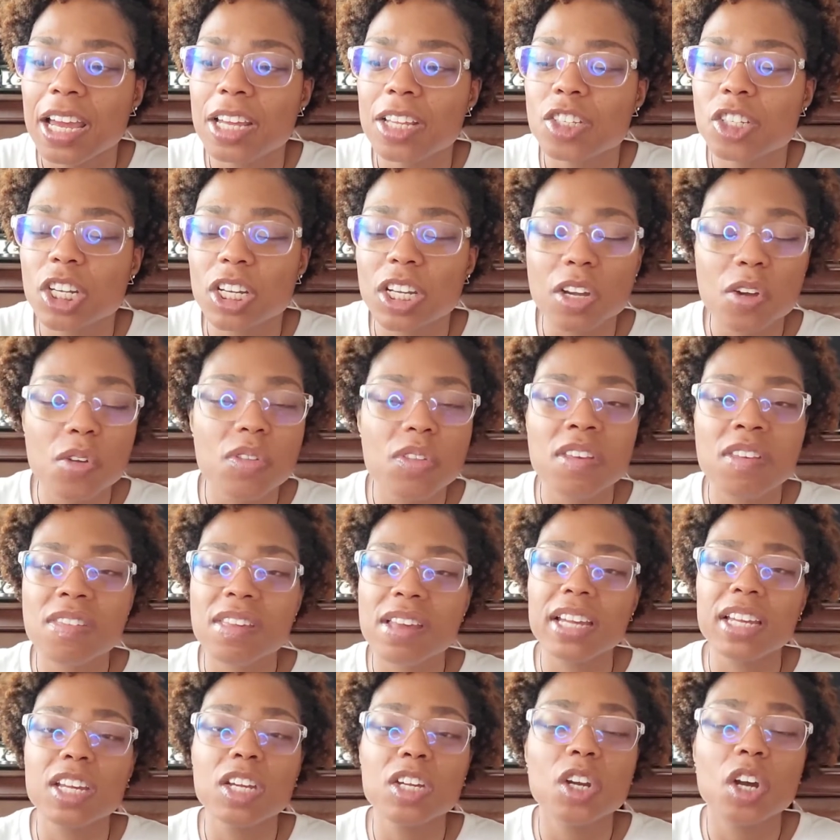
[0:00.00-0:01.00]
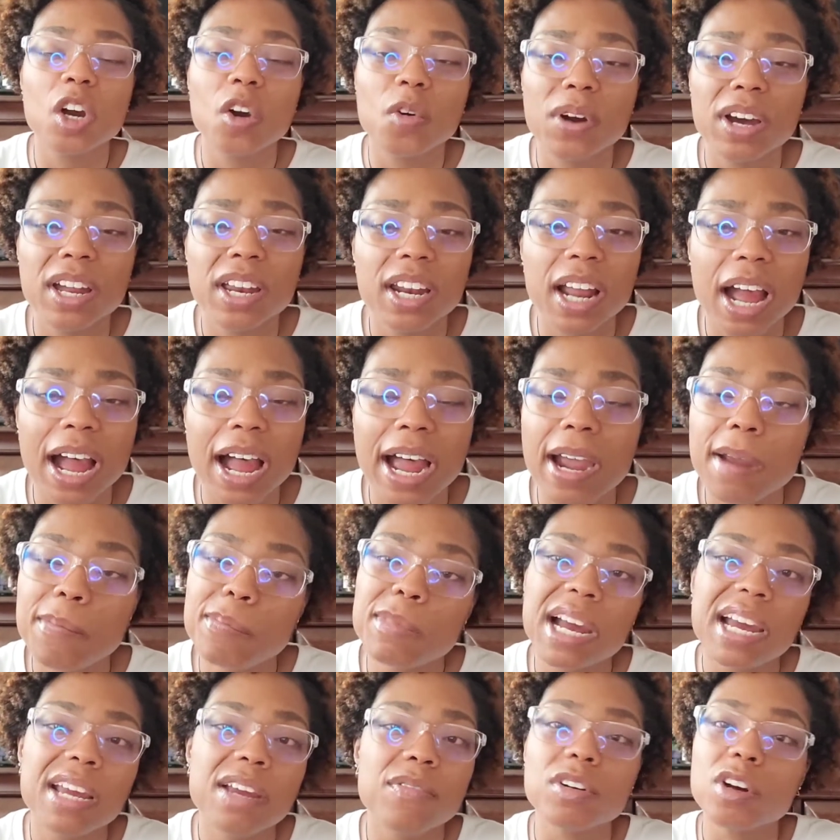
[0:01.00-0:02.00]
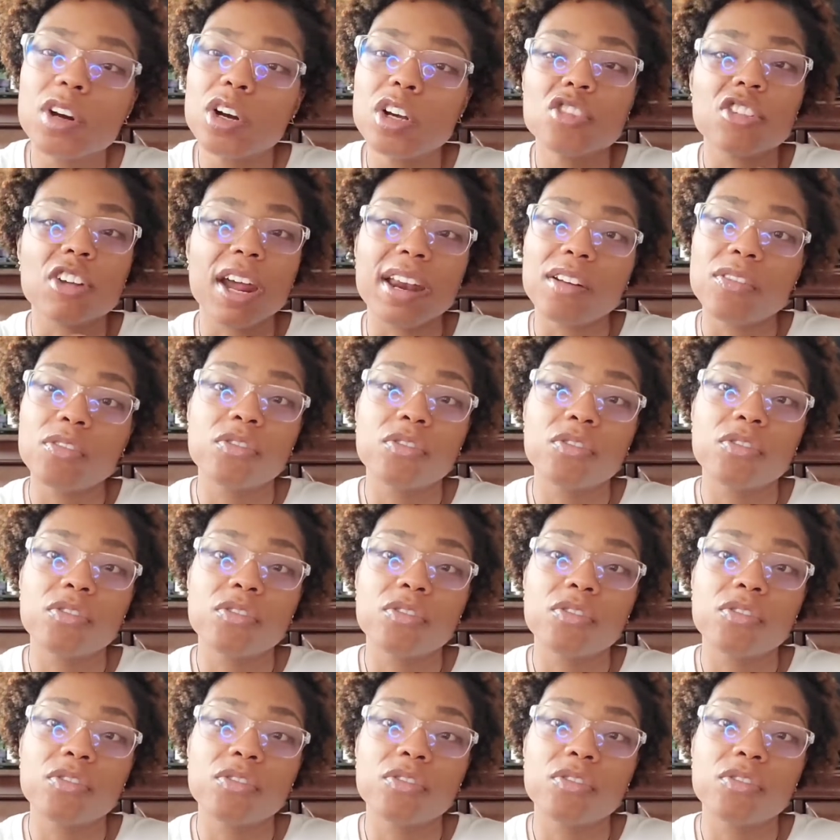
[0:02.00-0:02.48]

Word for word: Chikusa's like, you know what? I'm not even going to try to